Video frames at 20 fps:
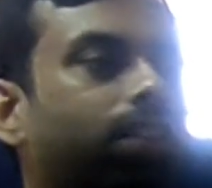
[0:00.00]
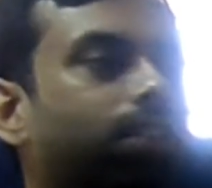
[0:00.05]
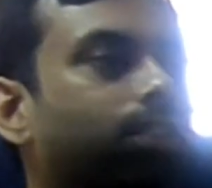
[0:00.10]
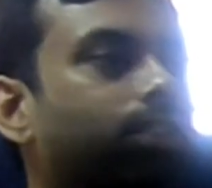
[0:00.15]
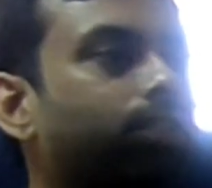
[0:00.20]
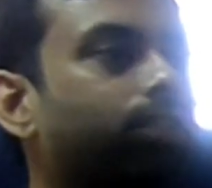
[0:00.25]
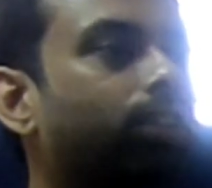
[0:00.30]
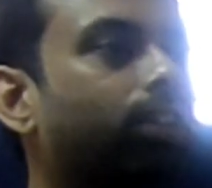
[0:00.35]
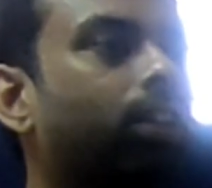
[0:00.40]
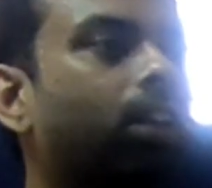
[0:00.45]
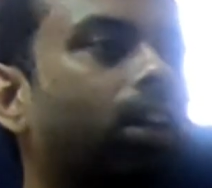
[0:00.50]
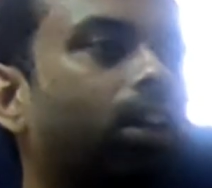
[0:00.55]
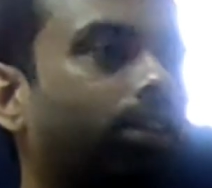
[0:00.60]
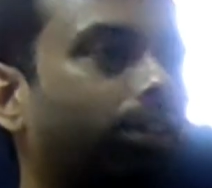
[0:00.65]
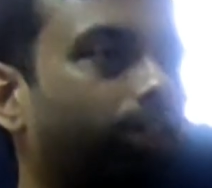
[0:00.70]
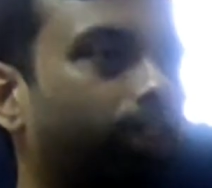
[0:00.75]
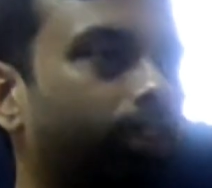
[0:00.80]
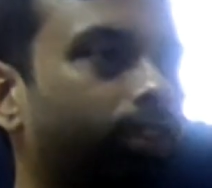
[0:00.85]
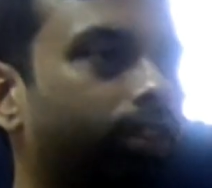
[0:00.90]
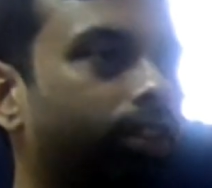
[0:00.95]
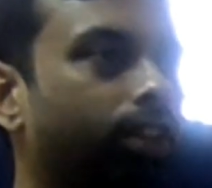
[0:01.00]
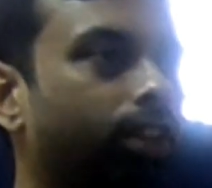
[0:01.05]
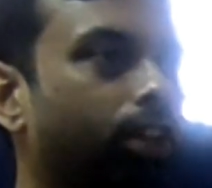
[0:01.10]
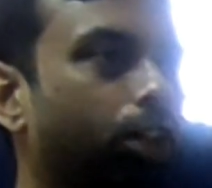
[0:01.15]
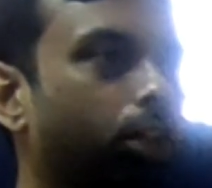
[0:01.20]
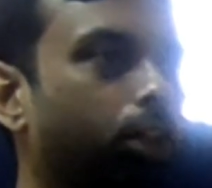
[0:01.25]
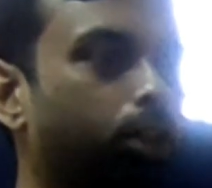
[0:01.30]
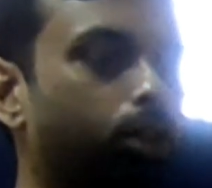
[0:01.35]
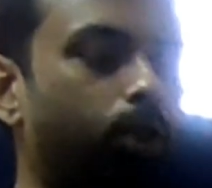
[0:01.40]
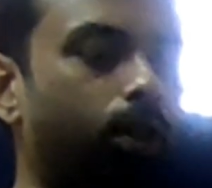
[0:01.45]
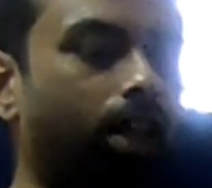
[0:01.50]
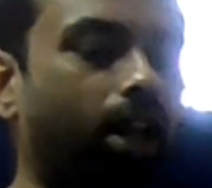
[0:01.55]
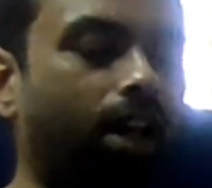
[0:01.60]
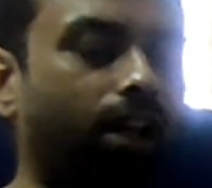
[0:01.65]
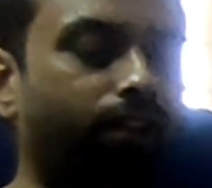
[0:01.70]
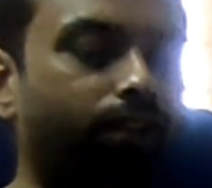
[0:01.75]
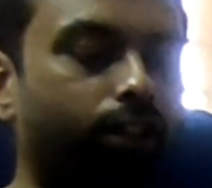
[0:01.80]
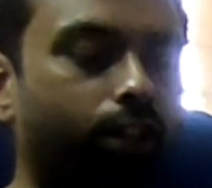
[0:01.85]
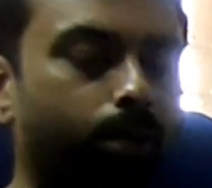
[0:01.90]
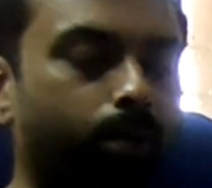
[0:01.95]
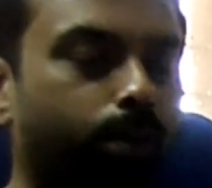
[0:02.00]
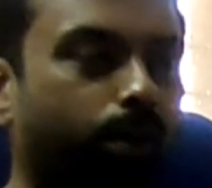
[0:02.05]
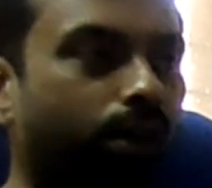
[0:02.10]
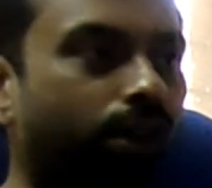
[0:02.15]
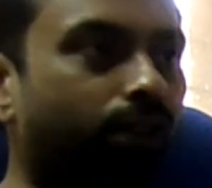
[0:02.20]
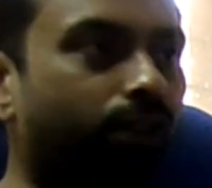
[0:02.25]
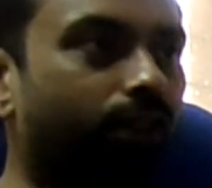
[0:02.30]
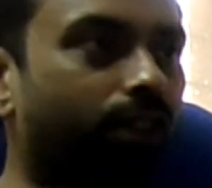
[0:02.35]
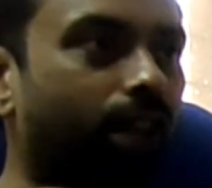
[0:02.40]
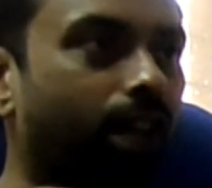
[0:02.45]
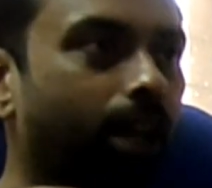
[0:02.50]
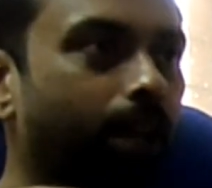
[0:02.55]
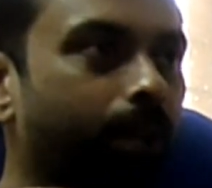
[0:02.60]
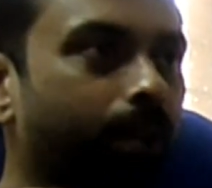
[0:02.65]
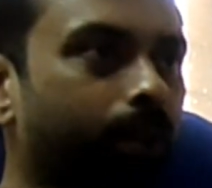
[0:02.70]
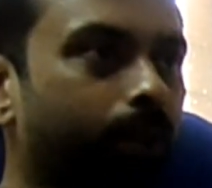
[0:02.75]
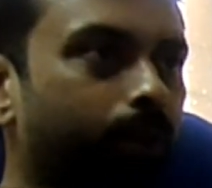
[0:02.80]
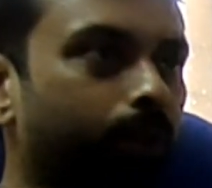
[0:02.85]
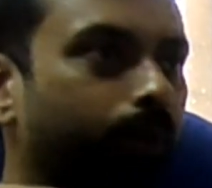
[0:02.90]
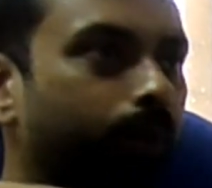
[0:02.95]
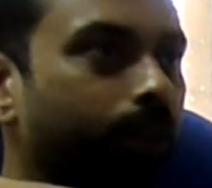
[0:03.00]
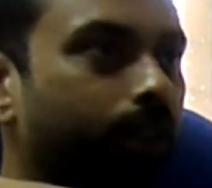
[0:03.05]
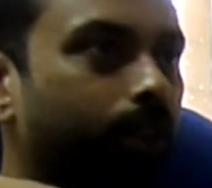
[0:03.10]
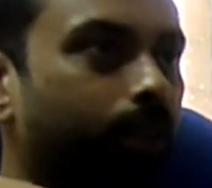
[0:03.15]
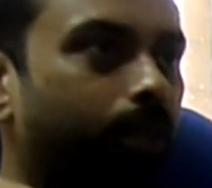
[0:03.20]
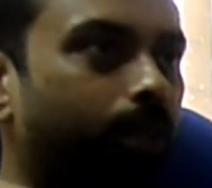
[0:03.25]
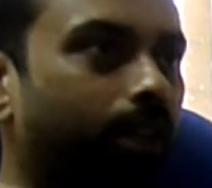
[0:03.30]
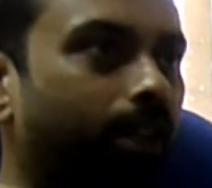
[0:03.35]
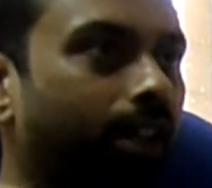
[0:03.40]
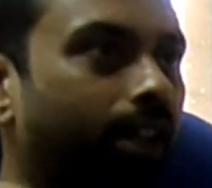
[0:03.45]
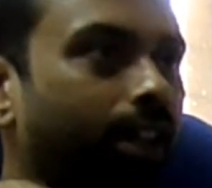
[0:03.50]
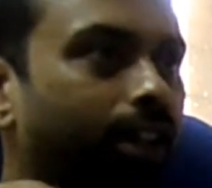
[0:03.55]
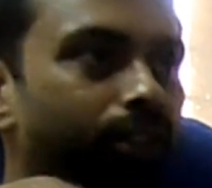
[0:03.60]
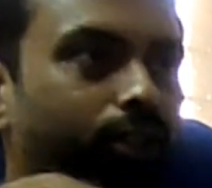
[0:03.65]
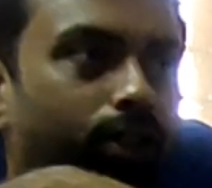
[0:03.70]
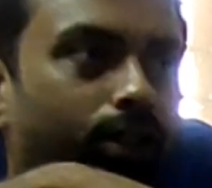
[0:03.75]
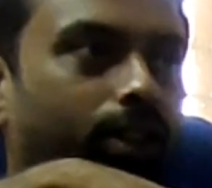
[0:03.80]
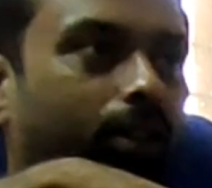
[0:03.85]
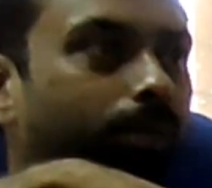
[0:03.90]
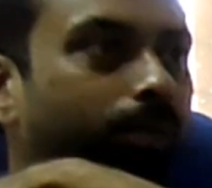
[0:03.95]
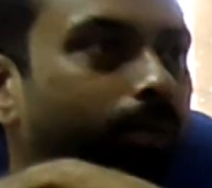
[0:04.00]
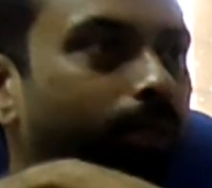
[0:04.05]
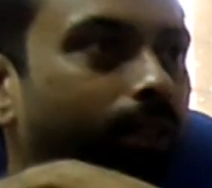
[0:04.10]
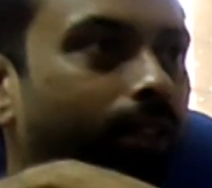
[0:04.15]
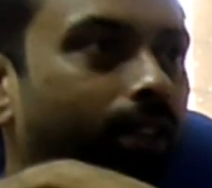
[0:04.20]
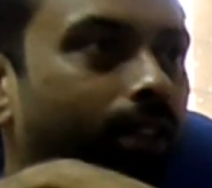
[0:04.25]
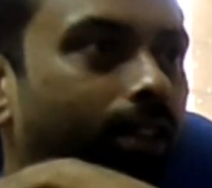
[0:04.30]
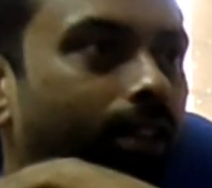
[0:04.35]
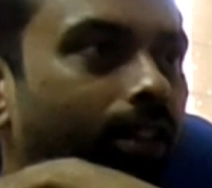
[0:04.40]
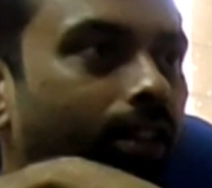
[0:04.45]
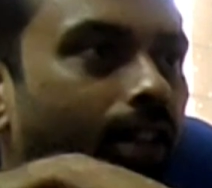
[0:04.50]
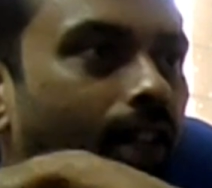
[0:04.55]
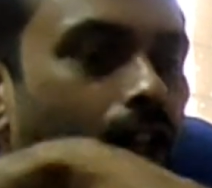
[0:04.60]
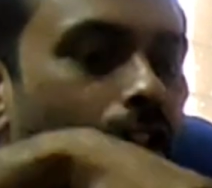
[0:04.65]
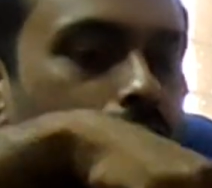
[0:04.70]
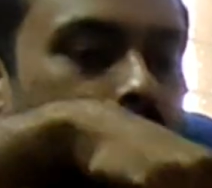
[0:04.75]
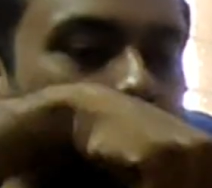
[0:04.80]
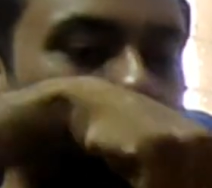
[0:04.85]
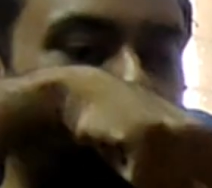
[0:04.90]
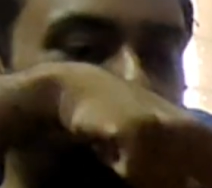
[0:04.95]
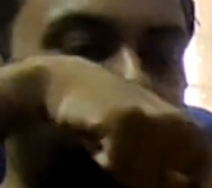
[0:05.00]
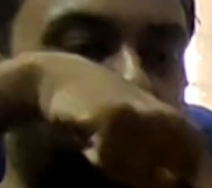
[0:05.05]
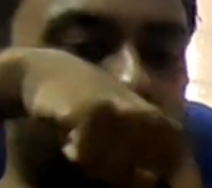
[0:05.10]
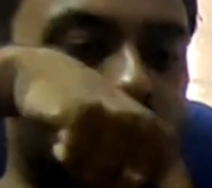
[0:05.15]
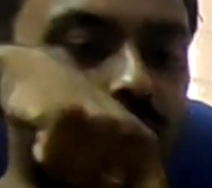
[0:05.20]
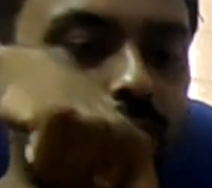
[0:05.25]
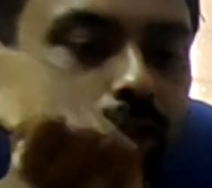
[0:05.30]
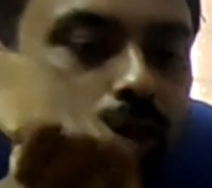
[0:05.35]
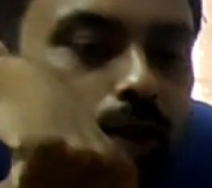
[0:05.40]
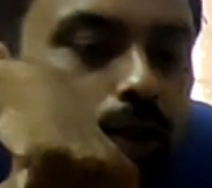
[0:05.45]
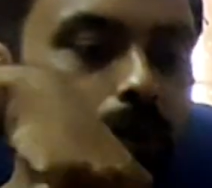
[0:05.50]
as if a car race, you'll have number of laps which a player has to complete. So he has to go